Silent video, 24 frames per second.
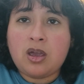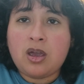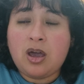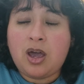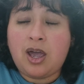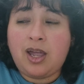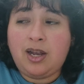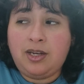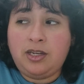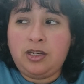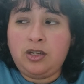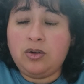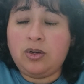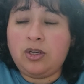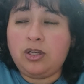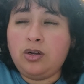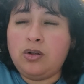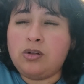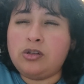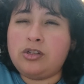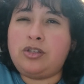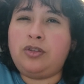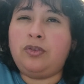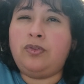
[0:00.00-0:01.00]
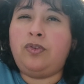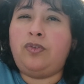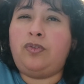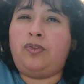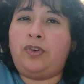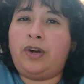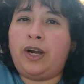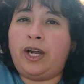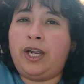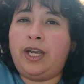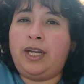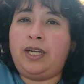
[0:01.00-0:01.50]
And you can also
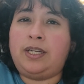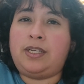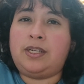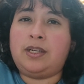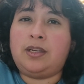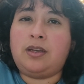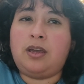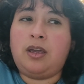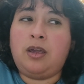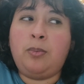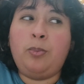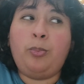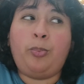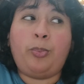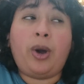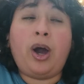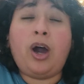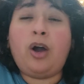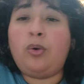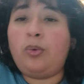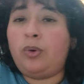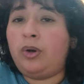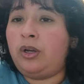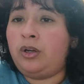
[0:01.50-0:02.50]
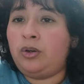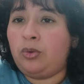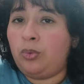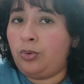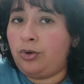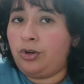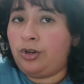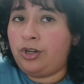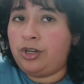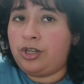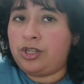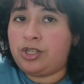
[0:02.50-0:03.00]
write empowering
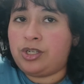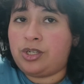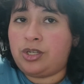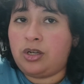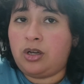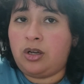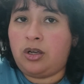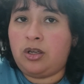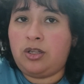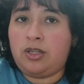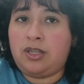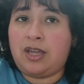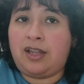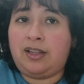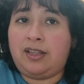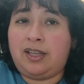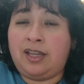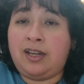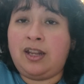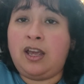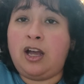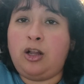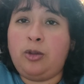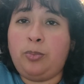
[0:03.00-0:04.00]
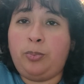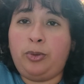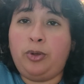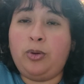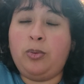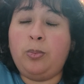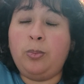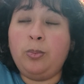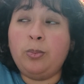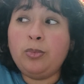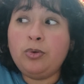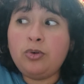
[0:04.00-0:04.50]
words that can help
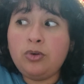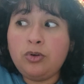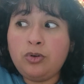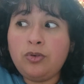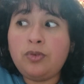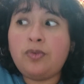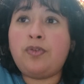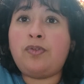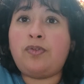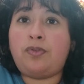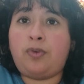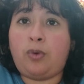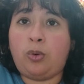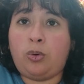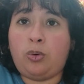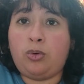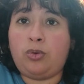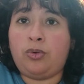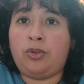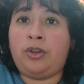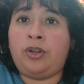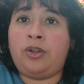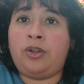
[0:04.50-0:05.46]
you move forward,